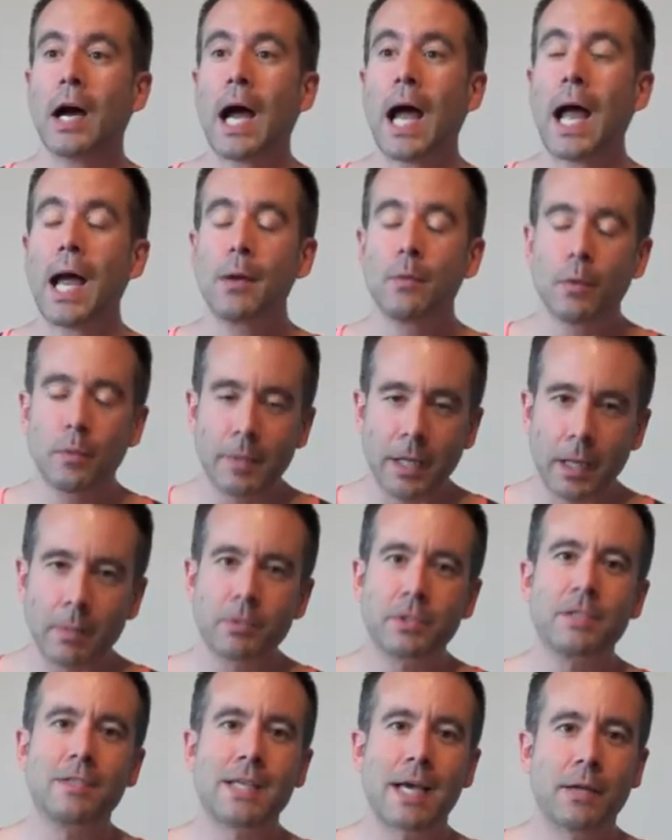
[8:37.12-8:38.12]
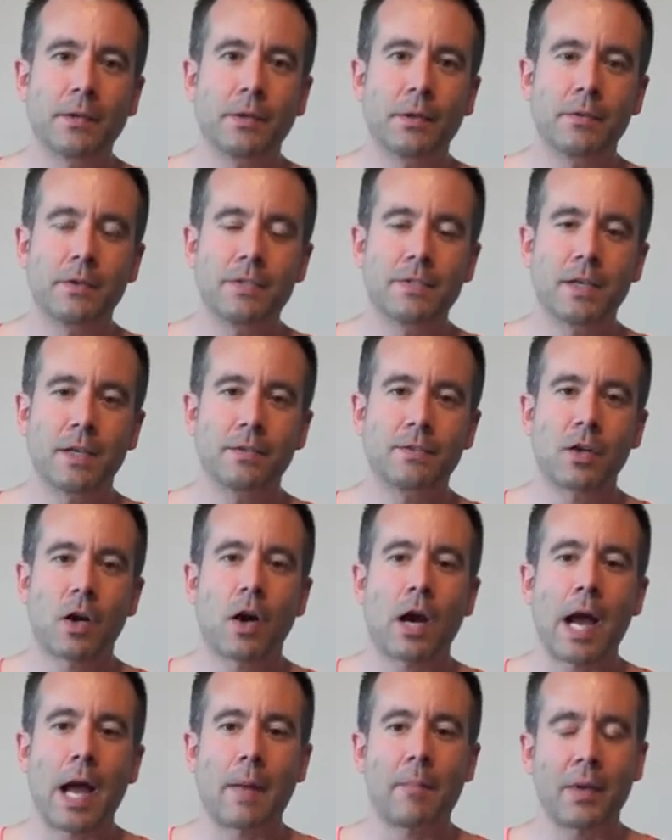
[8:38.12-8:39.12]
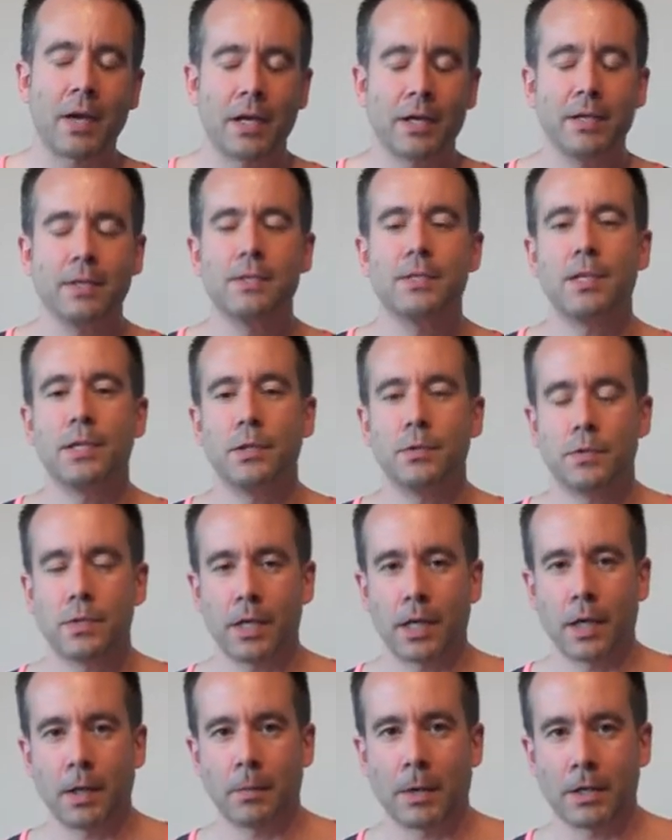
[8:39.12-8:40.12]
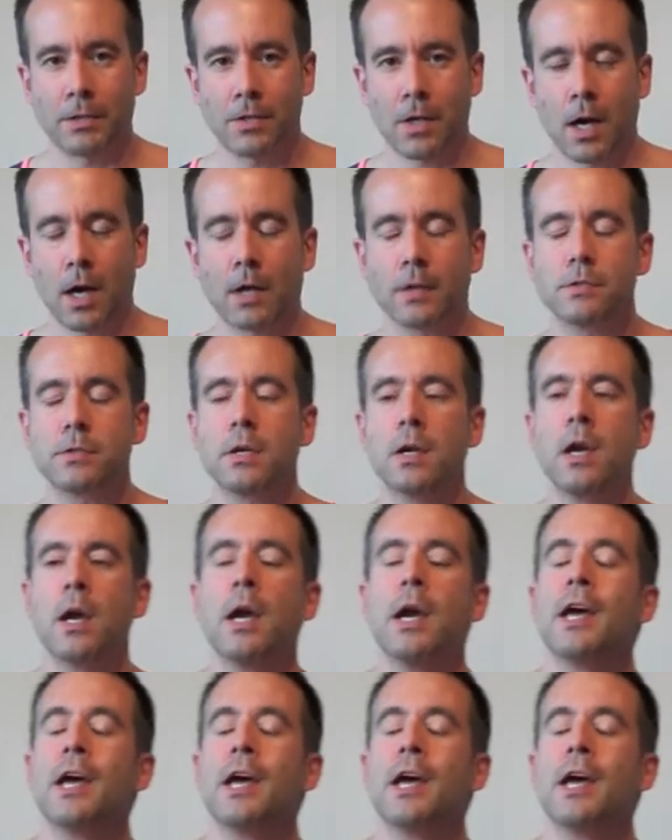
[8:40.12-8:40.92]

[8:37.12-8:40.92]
I will be able to download the SingStar app and continue singing my songs.